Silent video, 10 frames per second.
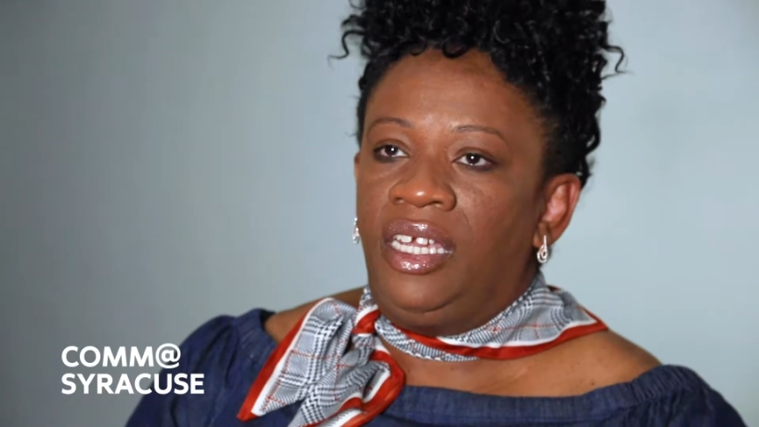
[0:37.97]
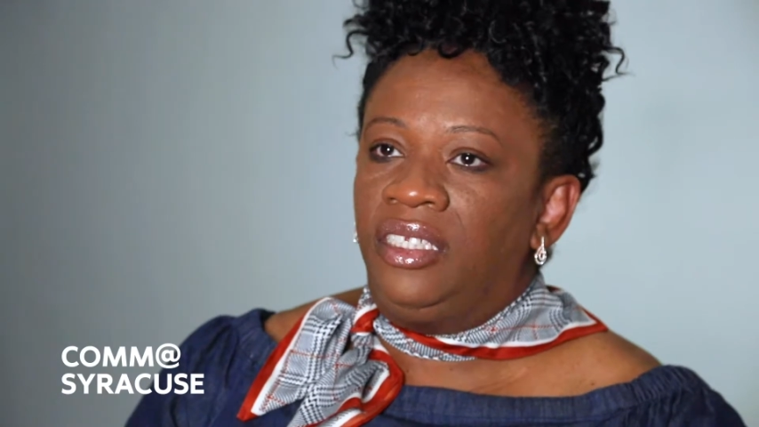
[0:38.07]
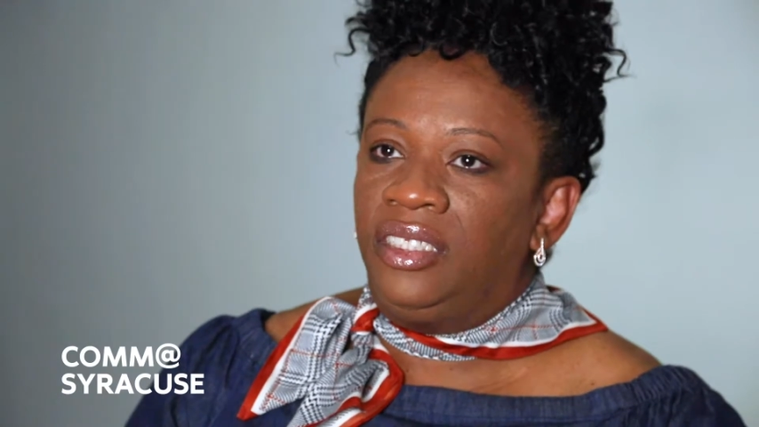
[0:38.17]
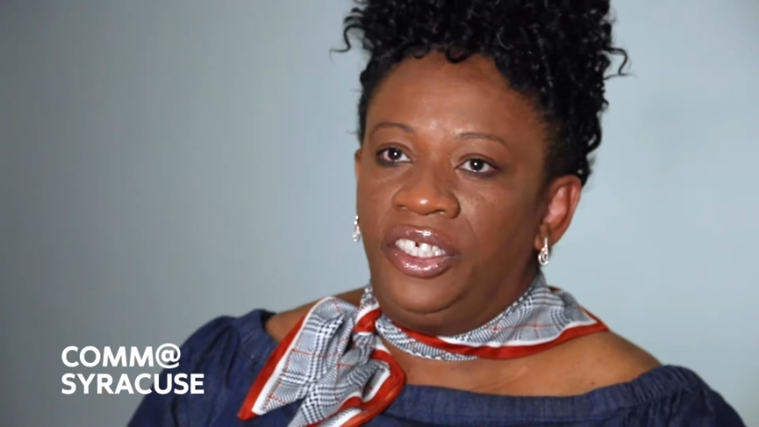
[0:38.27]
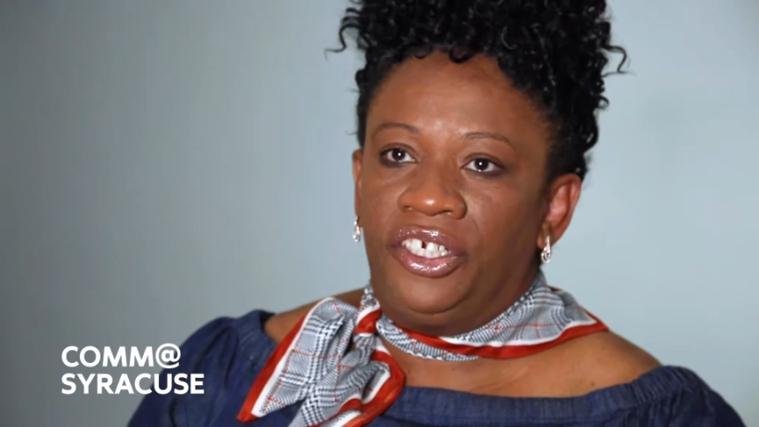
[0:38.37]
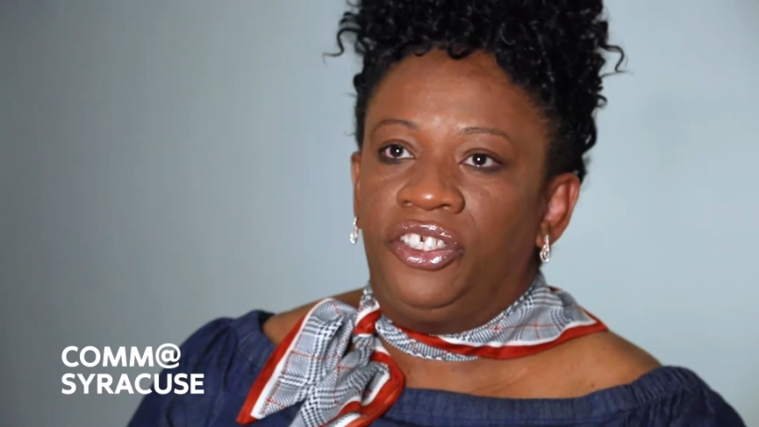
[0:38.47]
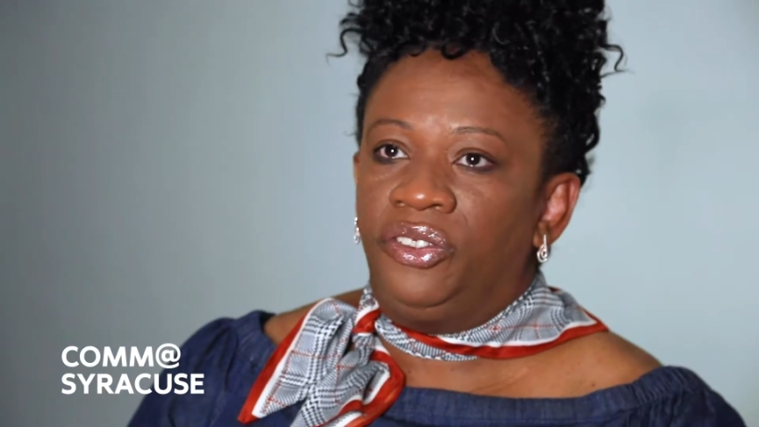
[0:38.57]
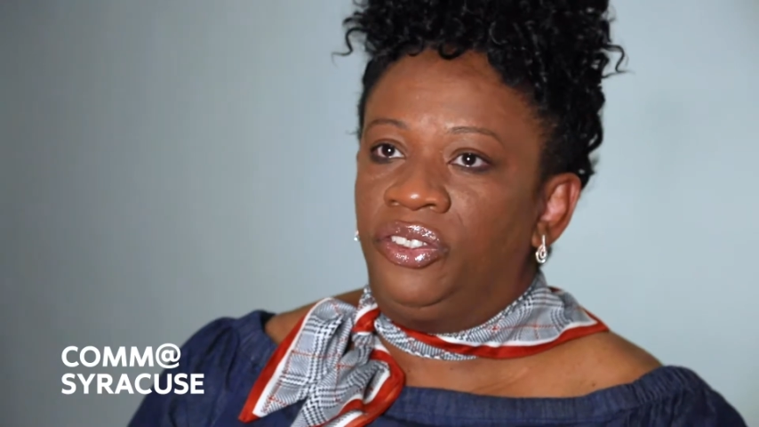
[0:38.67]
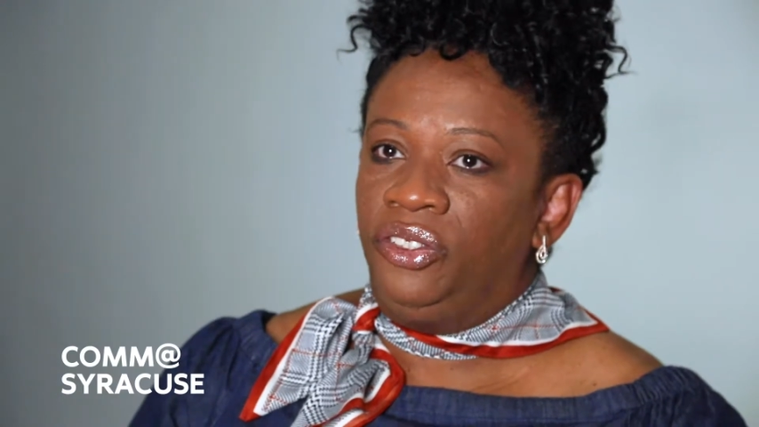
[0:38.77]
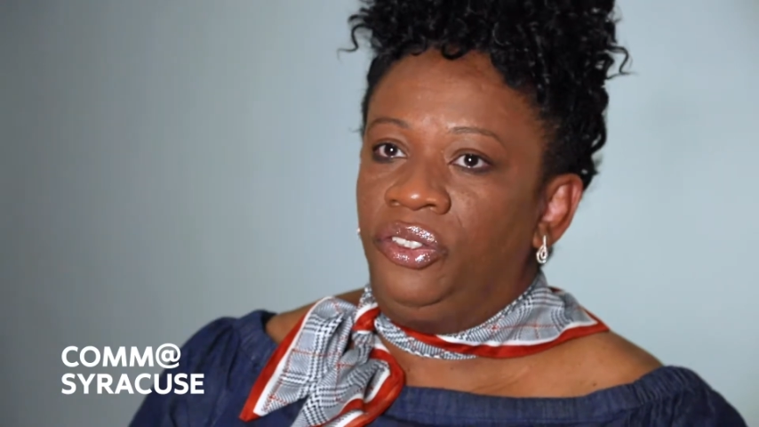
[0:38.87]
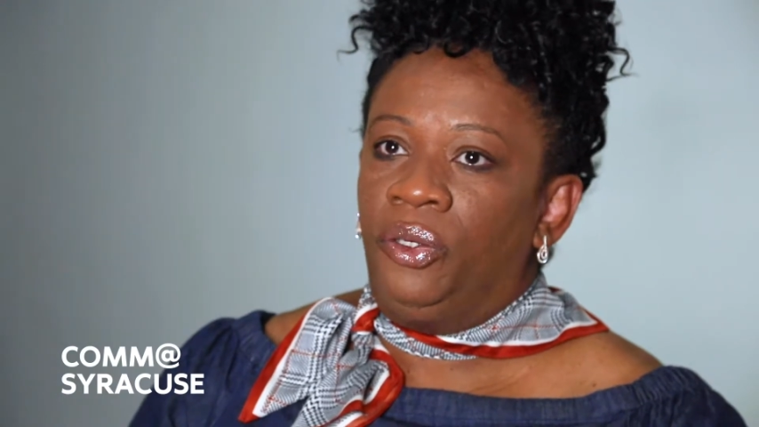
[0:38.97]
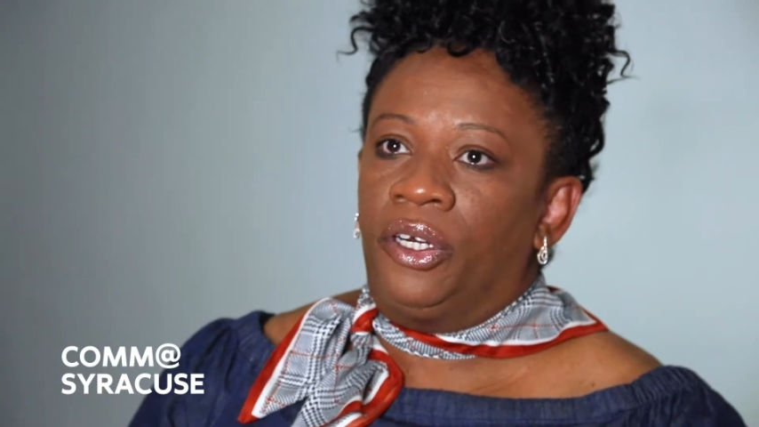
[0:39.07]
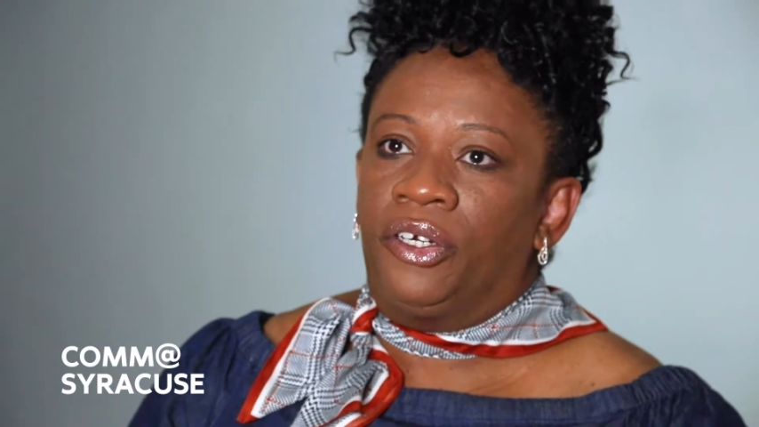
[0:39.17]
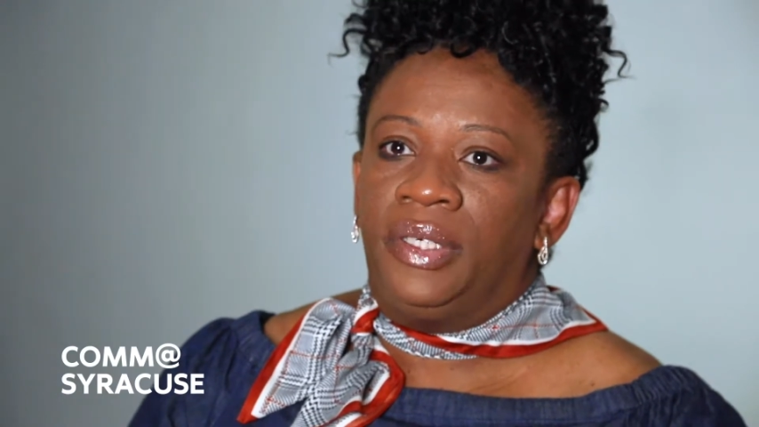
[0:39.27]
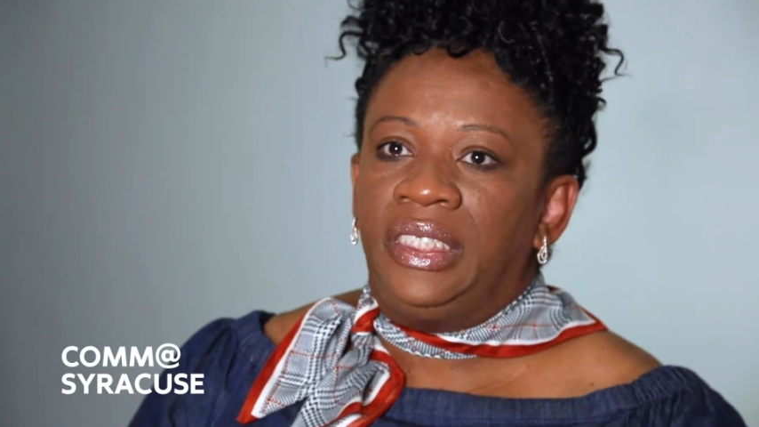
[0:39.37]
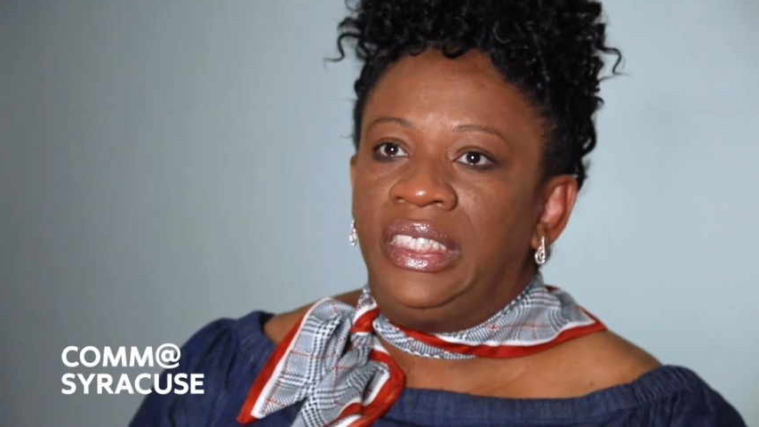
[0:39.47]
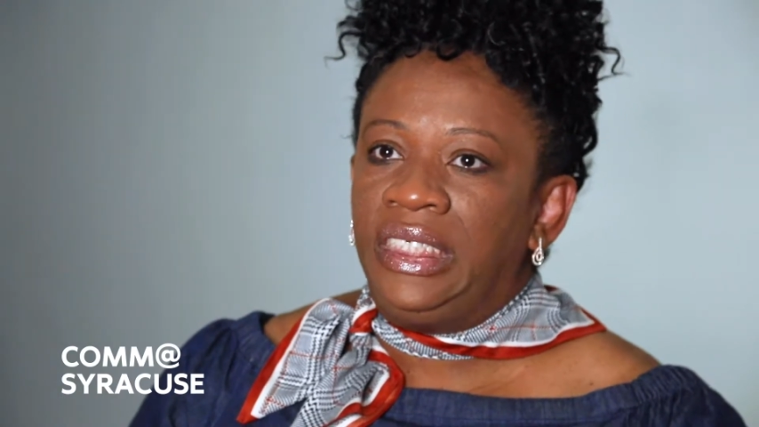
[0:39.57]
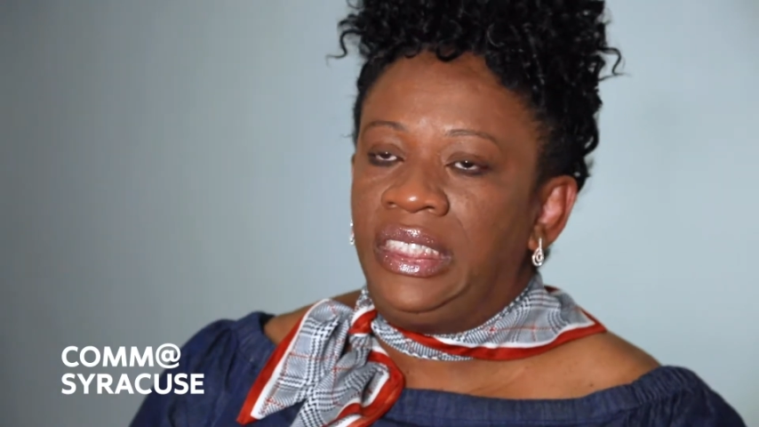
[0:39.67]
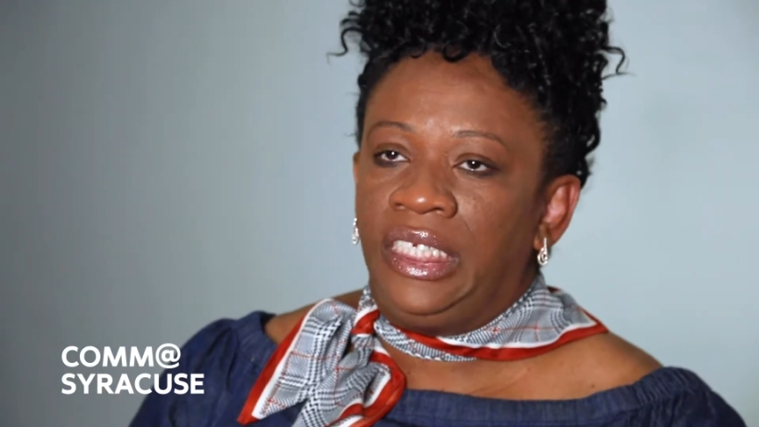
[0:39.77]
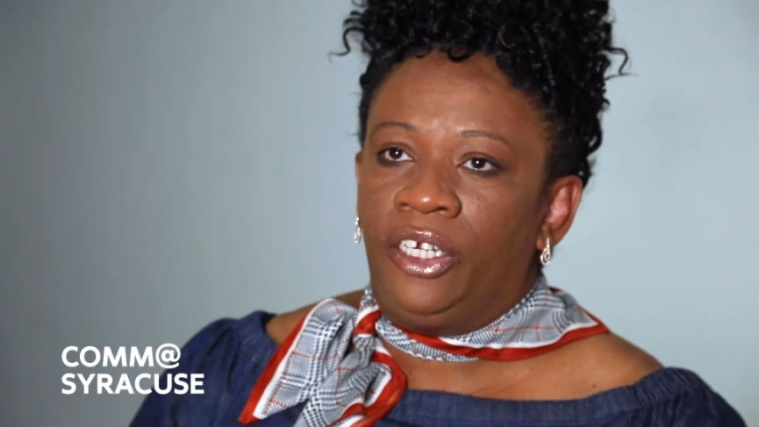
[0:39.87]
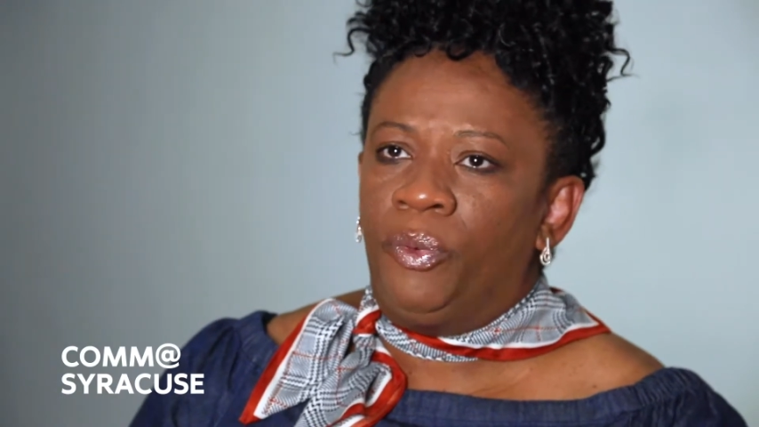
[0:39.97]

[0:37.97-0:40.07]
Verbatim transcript: in Syracuse, New York, or in DC,